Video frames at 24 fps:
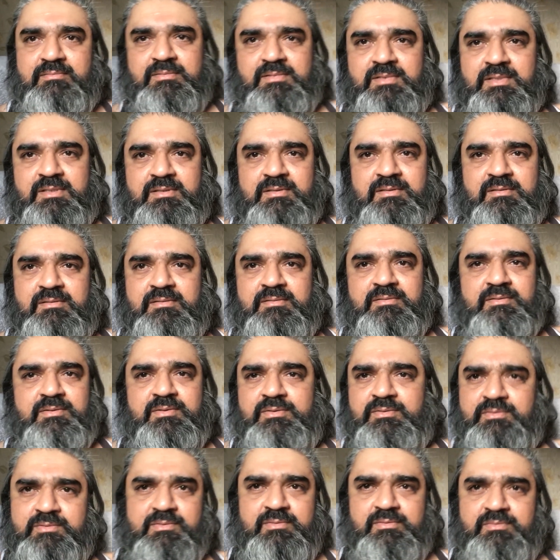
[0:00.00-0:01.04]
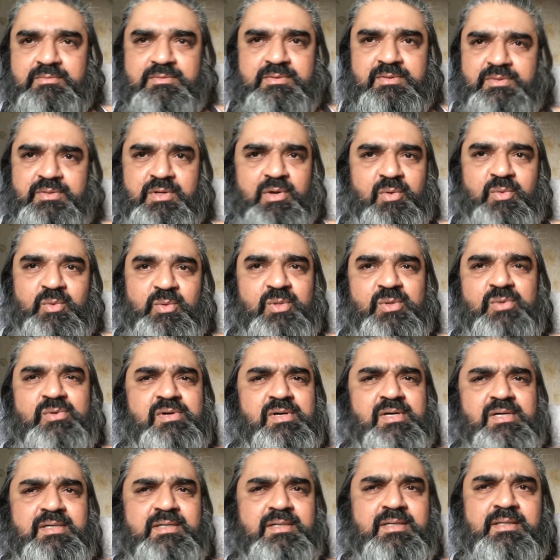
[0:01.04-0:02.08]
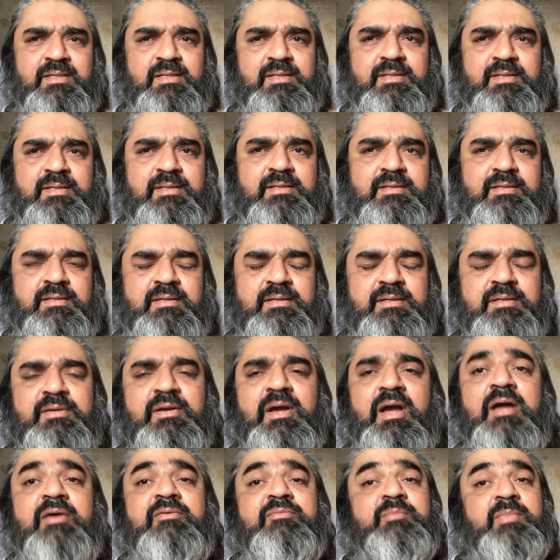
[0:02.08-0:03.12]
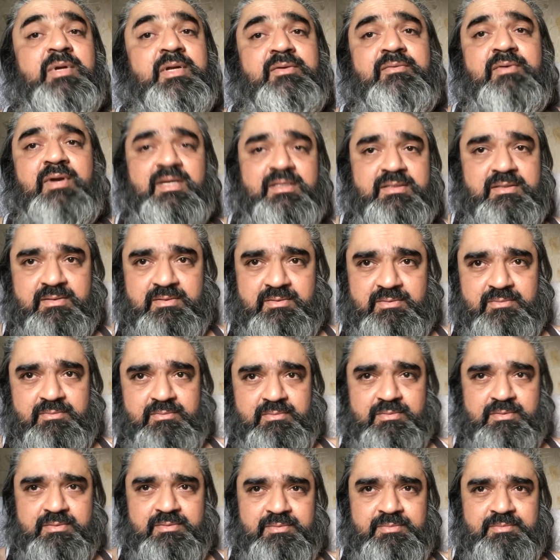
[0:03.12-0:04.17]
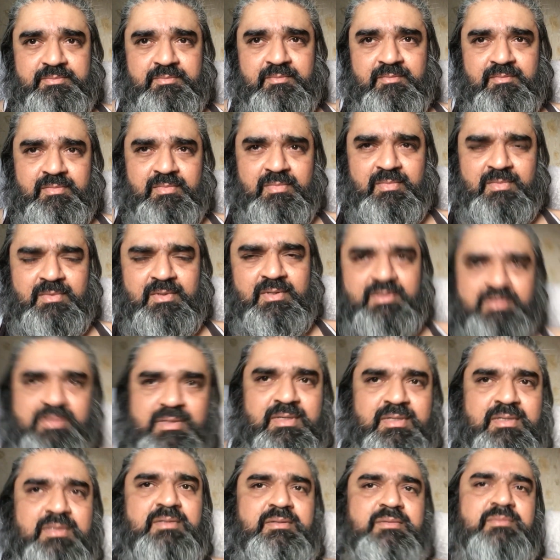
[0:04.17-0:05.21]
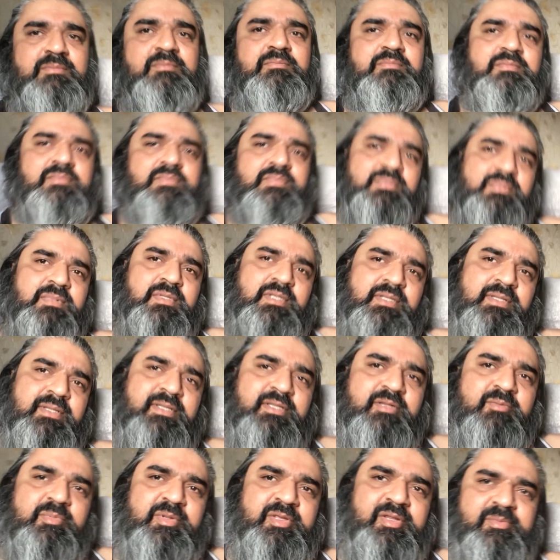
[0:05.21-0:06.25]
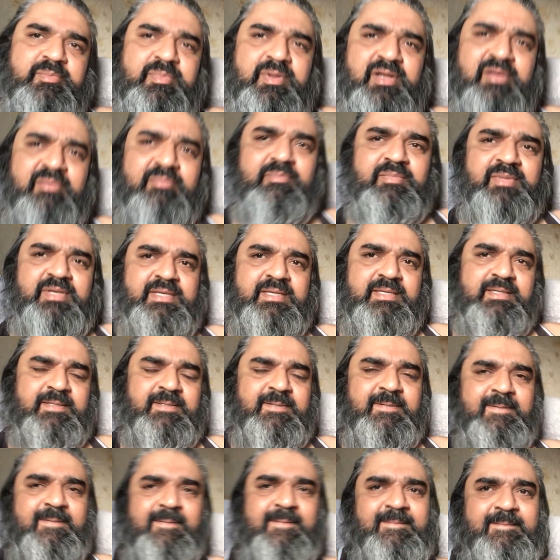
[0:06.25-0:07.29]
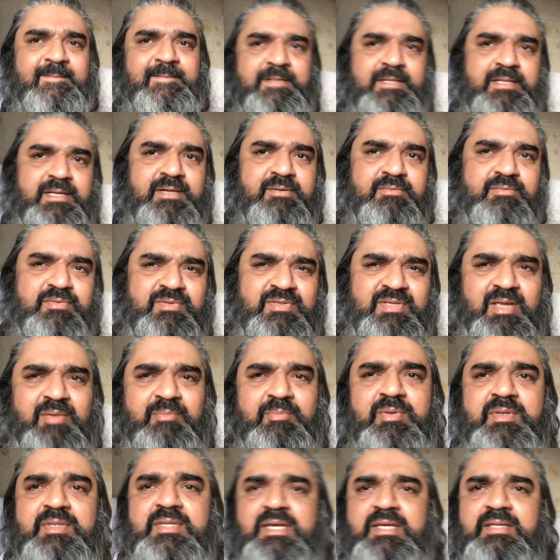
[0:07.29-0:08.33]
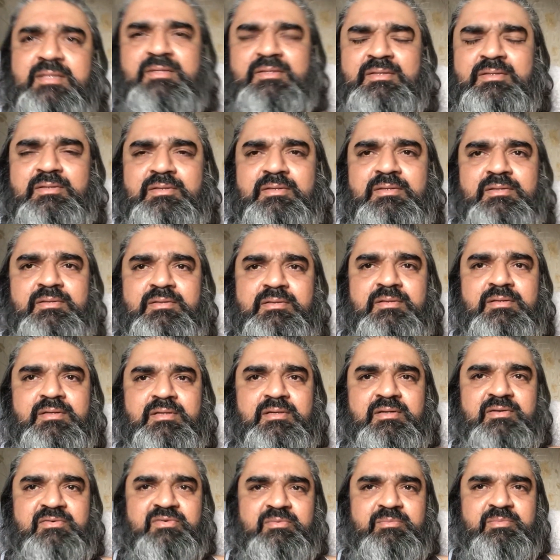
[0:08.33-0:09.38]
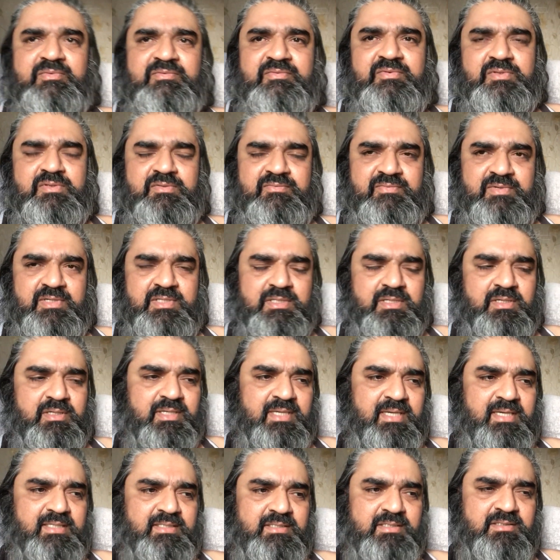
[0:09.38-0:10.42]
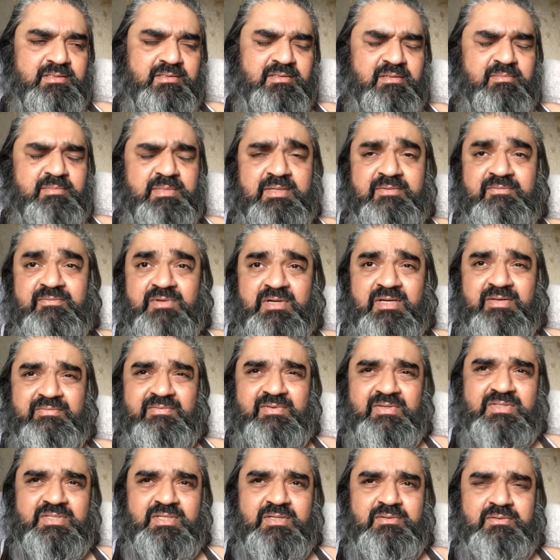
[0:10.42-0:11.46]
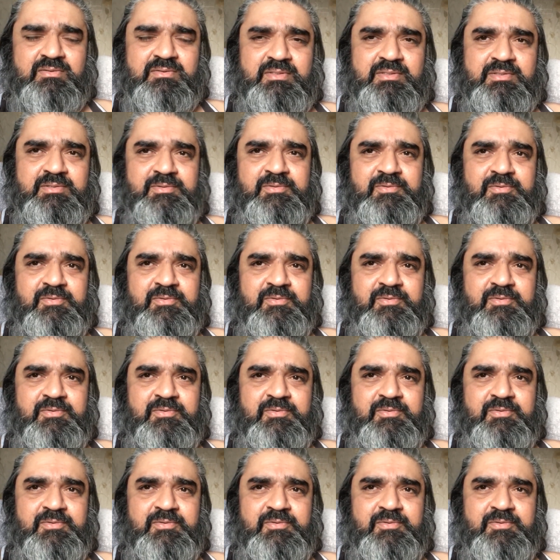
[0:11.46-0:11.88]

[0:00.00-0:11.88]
Right, you know who you are. You have my gratitude. Um, a little bit about me. I was amputated from a very young age, about 5 years old.